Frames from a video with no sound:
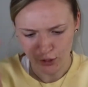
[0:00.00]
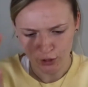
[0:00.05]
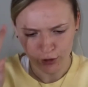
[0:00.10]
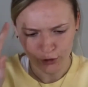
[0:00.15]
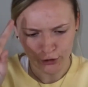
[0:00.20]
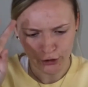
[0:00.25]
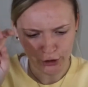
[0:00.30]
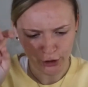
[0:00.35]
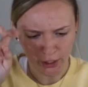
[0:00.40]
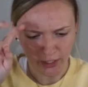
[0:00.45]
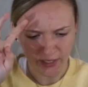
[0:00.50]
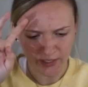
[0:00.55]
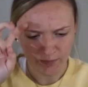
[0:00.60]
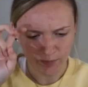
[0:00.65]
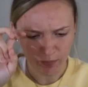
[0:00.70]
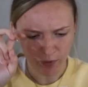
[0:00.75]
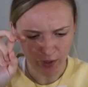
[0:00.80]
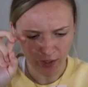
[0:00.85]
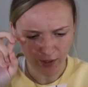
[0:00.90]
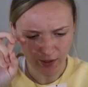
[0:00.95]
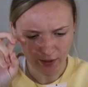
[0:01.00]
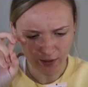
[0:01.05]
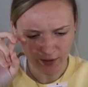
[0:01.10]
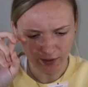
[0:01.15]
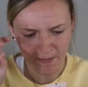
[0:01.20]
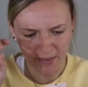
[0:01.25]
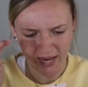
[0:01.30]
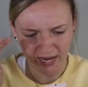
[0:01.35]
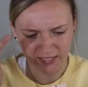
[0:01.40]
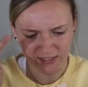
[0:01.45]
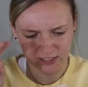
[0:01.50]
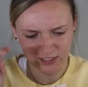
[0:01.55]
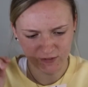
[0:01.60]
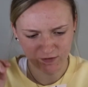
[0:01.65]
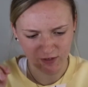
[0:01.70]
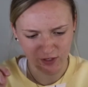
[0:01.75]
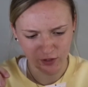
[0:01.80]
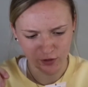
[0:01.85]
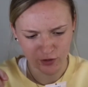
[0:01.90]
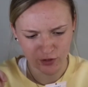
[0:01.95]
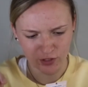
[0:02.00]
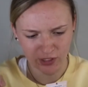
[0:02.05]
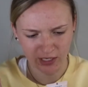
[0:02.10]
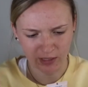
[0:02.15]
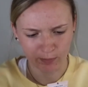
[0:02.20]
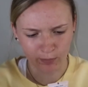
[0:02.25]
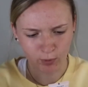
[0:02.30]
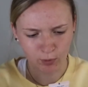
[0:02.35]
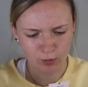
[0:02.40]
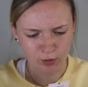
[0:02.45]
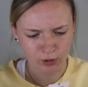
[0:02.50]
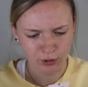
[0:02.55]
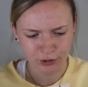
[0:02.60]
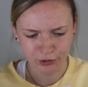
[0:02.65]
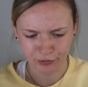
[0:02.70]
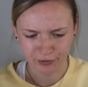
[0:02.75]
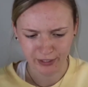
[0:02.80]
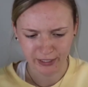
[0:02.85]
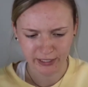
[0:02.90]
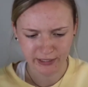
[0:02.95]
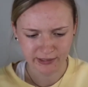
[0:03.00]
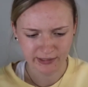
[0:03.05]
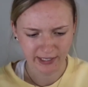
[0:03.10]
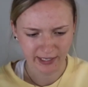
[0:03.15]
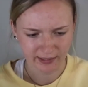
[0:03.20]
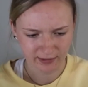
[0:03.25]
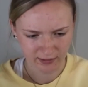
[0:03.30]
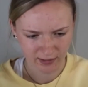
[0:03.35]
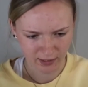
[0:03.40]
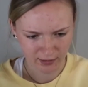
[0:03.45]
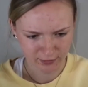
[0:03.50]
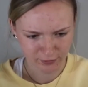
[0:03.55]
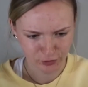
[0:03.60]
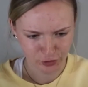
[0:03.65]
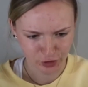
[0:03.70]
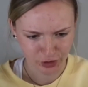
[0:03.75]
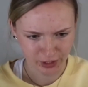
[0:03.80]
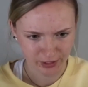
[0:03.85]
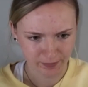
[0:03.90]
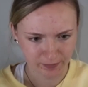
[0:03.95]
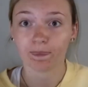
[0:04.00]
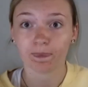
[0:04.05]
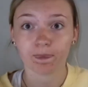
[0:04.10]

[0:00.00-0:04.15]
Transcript: shine block, matte spheres, and pore shrink technology.